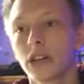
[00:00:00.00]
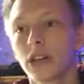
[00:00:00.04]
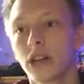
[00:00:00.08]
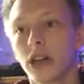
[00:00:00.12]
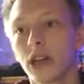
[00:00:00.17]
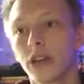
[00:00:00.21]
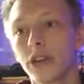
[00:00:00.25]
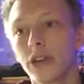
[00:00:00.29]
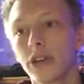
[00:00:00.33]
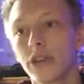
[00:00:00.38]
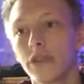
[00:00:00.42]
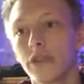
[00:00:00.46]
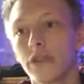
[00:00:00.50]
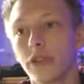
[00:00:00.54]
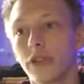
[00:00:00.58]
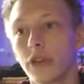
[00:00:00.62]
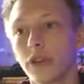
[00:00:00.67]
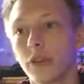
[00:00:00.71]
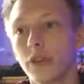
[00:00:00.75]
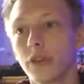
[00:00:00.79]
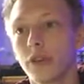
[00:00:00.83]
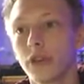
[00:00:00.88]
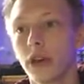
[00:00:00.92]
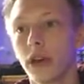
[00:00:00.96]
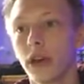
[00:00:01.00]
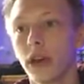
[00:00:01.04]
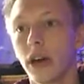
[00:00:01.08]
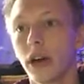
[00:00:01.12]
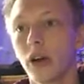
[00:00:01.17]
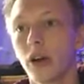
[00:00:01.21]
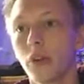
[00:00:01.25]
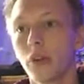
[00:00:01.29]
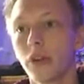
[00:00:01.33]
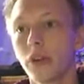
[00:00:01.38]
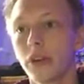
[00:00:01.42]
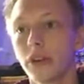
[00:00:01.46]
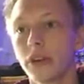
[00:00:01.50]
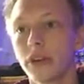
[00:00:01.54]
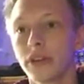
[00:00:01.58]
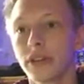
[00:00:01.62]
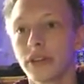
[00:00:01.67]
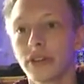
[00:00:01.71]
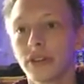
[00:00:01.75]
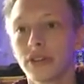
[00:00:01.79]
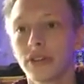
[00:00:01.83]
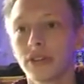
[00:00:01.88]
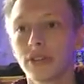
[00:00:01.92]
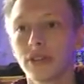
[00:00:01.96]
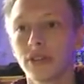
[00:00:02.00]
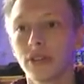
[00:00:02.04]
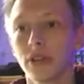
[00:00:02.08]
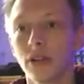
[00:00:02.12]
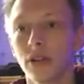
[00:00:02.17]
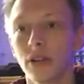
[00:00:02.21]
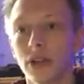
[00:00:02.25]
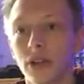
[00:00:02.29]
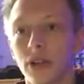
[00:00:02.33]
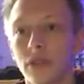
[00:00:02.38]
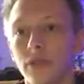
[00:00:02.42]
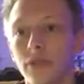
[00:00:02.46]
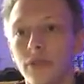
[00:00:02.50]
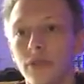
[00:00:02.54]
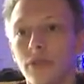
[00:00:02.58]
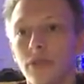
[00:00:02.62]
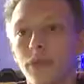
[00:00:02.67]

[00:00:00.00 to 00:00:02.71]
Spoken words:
Concrete verbs help bring the sentence to life.